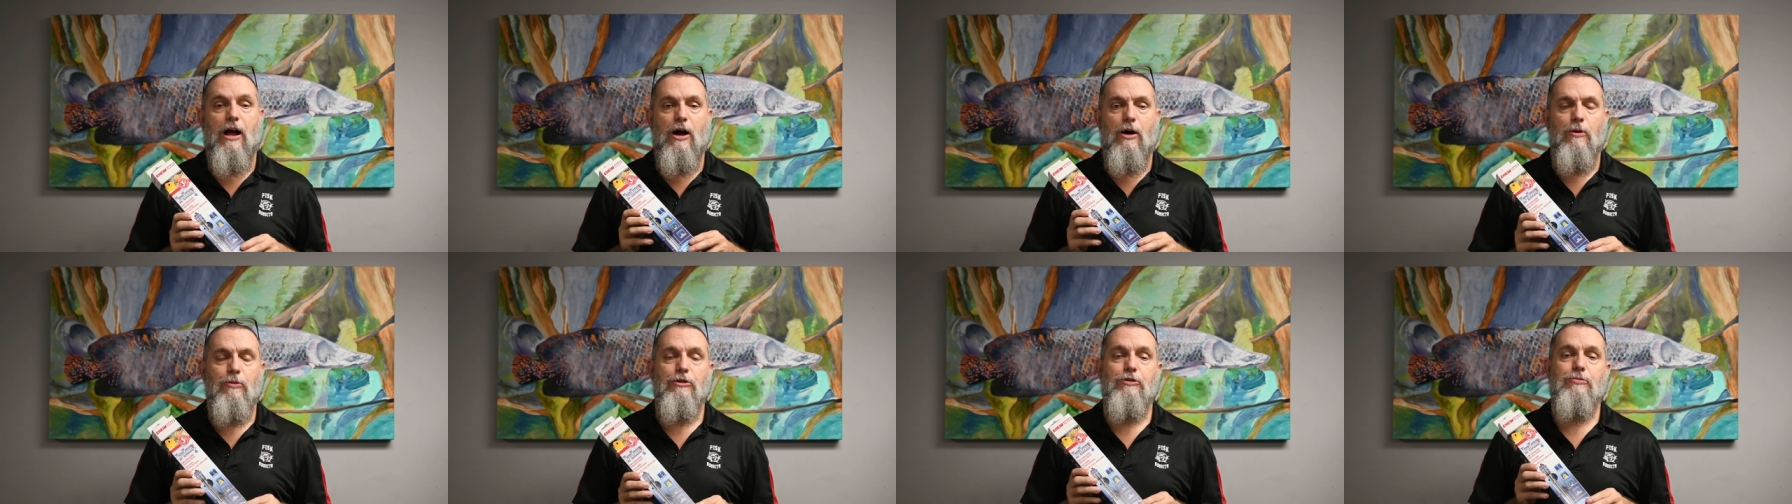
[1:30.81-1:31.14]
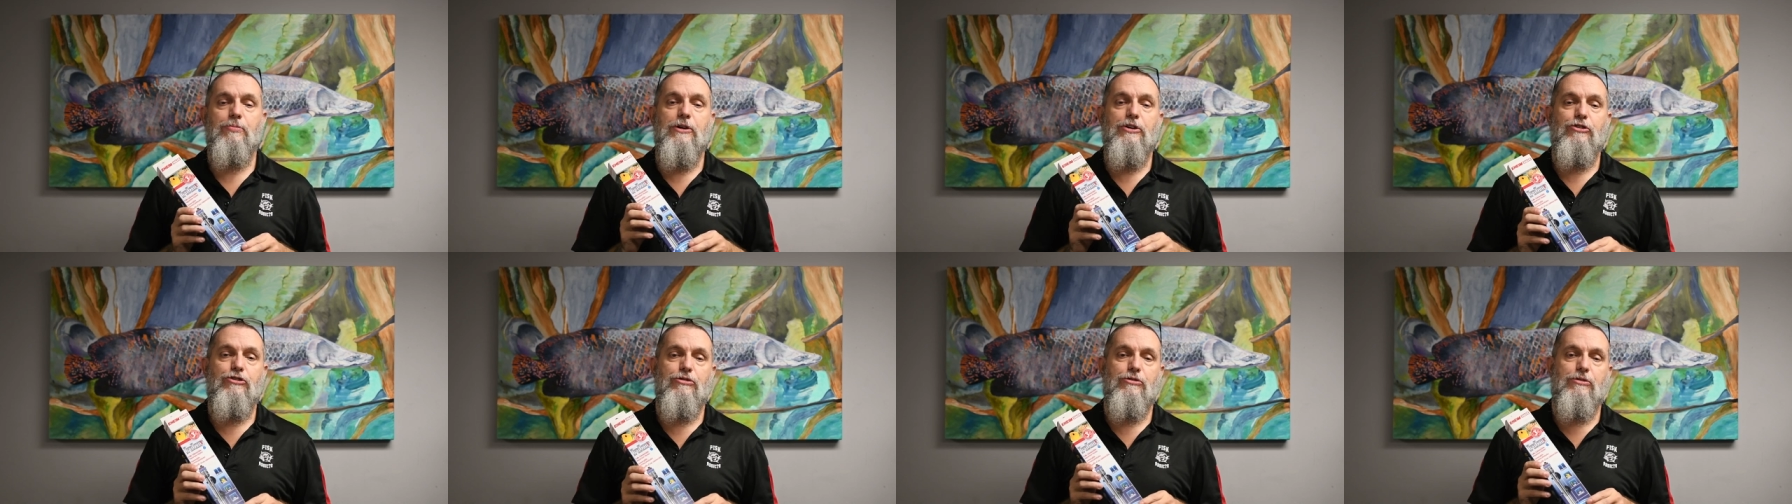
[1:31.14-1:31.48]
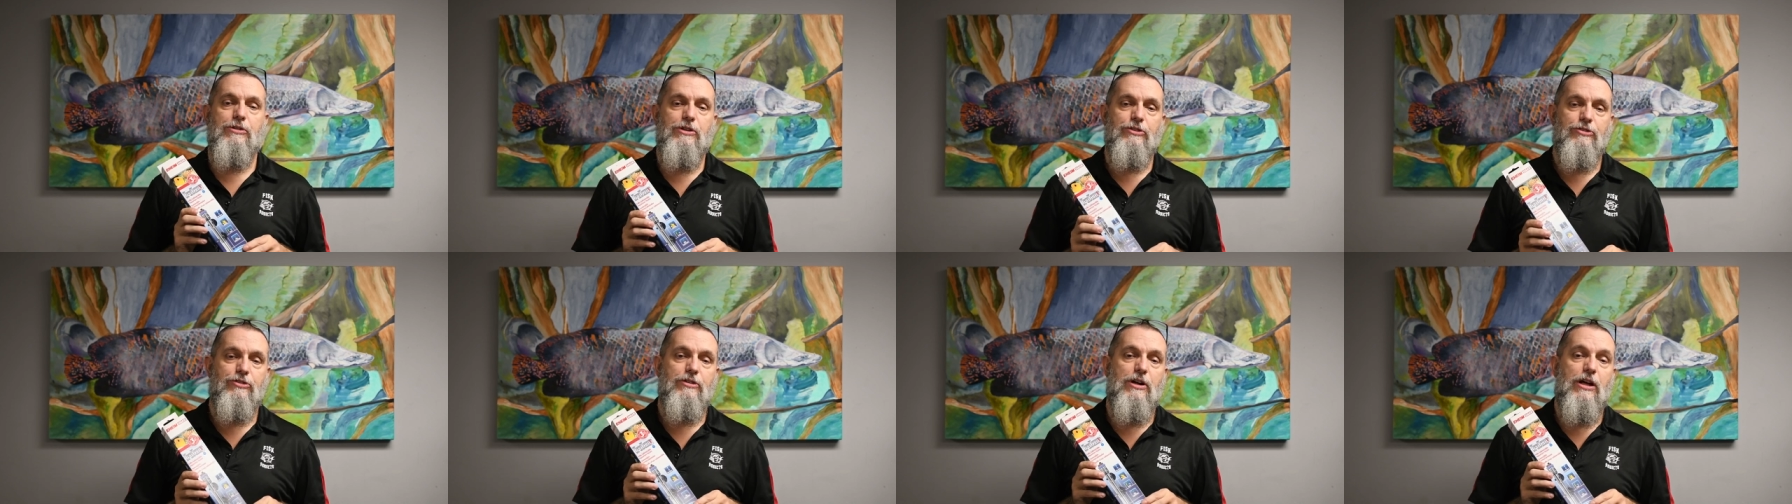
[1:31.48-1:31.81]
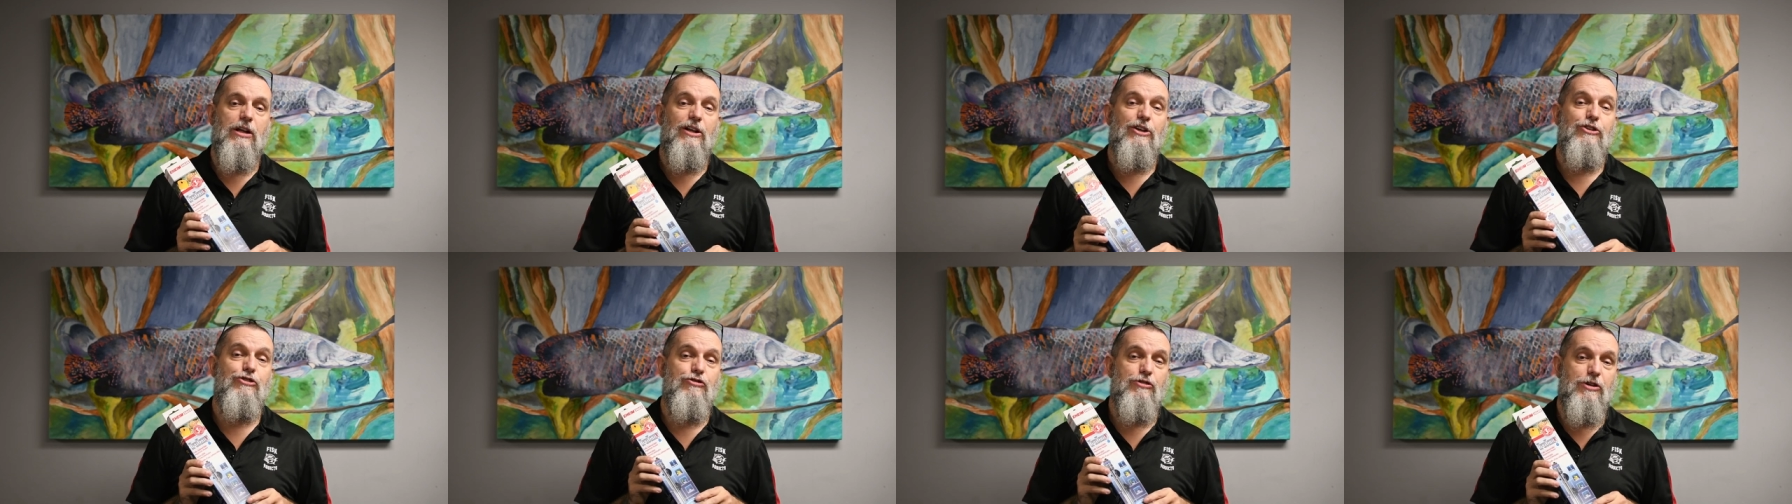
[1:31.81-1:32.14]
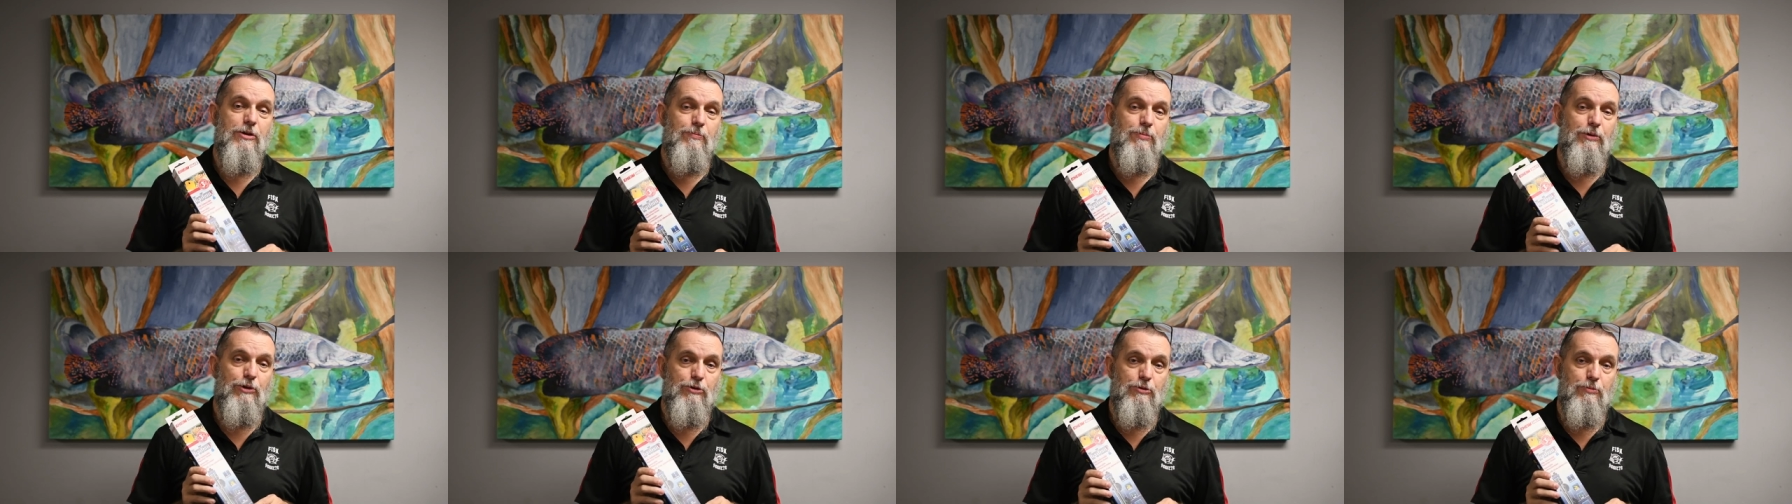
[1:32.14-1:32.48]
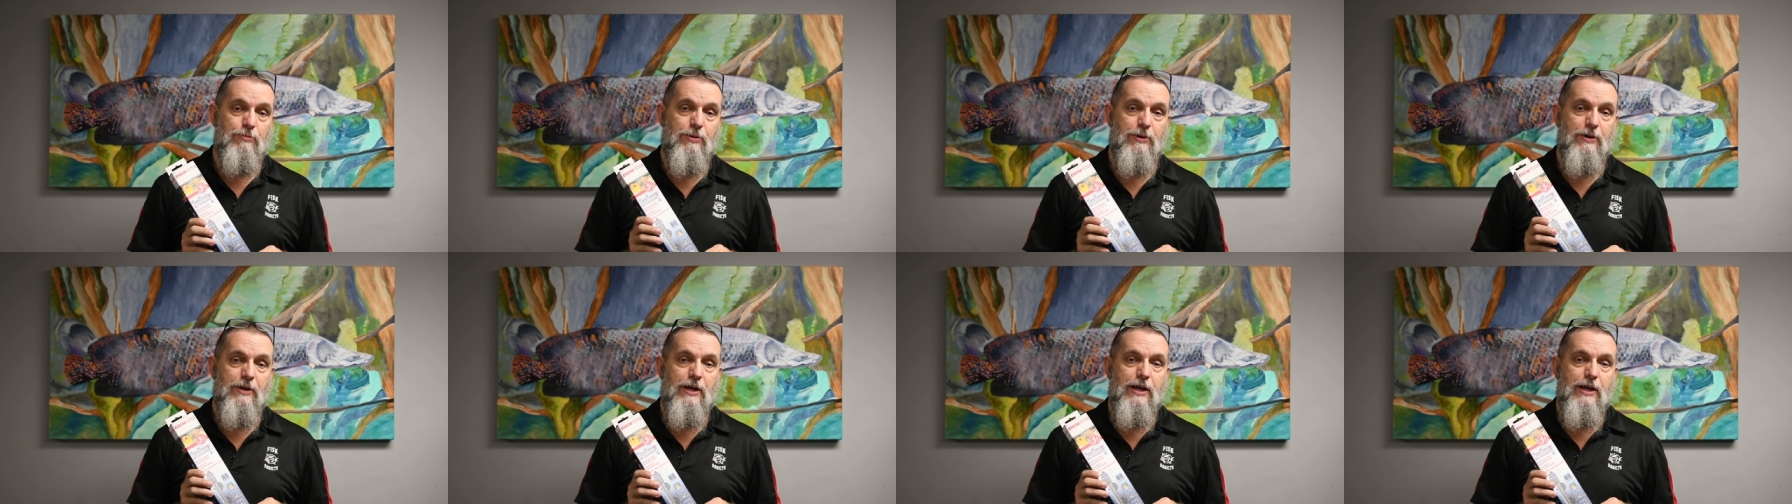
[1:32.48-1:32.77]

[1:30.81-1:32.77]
always make sure you install a drip loop.